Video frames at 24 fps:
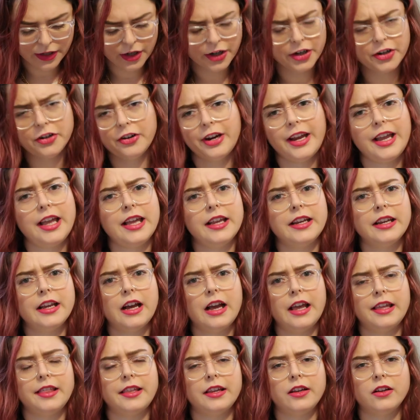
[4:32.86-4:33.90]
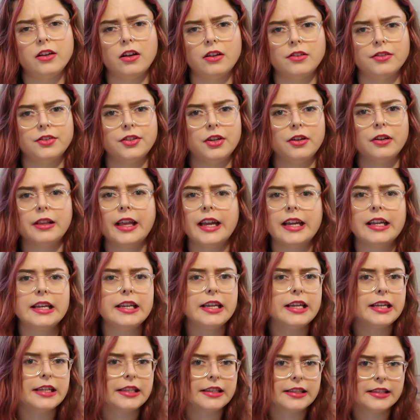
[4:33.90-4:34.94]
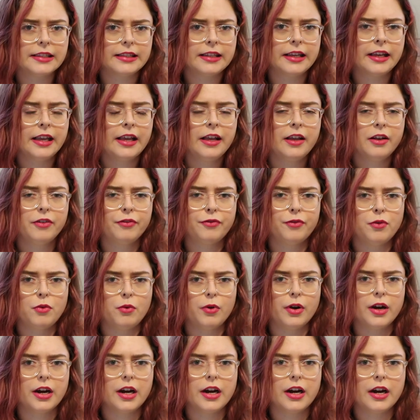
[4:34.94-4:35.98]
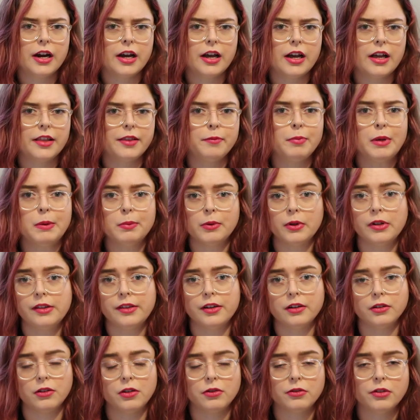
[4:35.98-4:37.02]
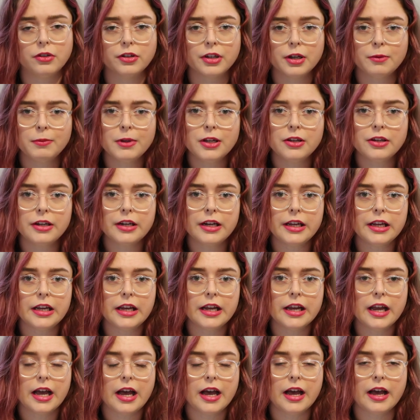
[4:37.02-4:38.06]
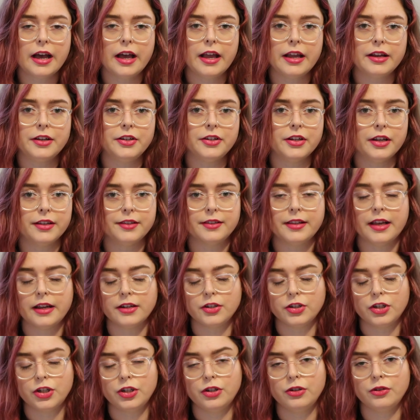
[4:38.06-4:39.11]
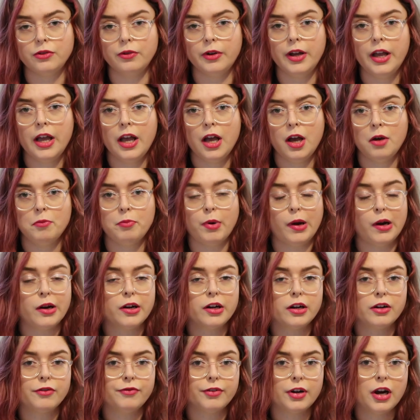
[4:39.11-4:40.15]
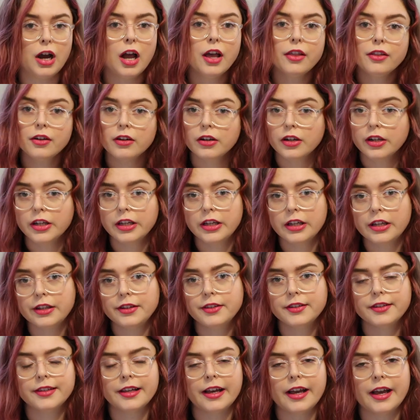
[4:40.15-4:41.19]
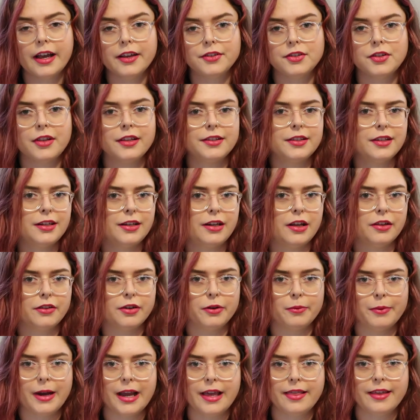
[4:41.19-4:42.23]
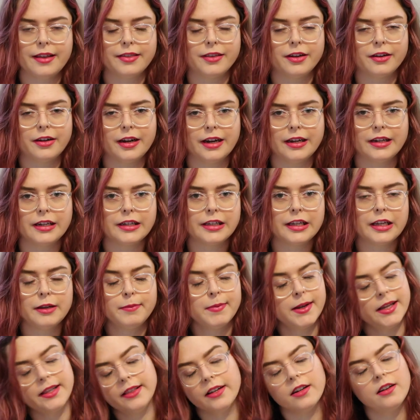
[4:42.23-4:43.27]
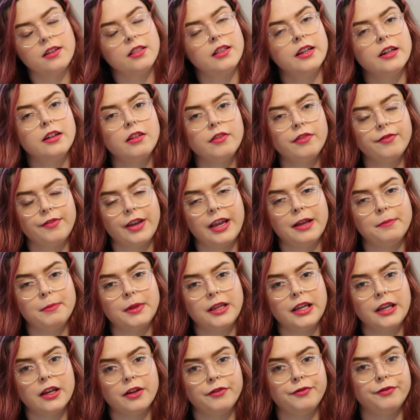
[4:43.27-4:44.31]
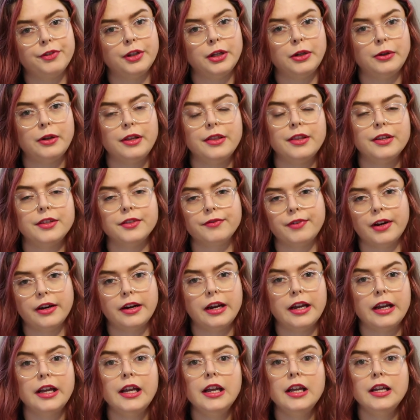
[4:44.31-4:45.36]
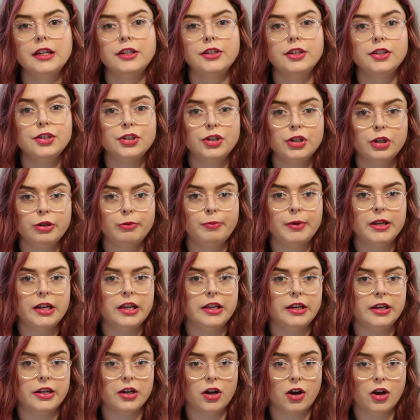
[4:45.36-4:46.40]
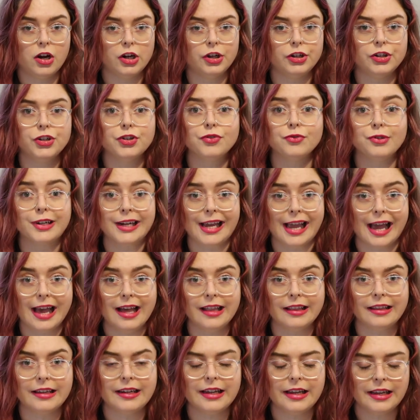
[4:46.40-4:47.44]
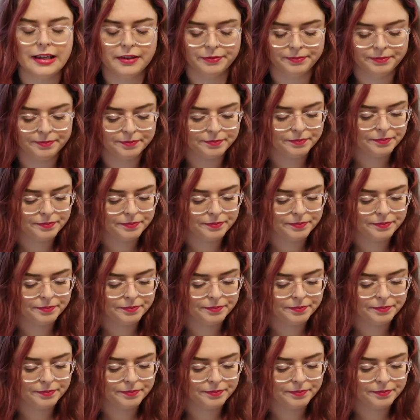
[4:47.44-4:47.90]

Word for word: Her gran, I think, also like knits for uh, the people in their local community uh, and does that to barter for other goods. Uh, so that's another way that they're kind of keeping their little family afloat in this very dystopian and harsh reality.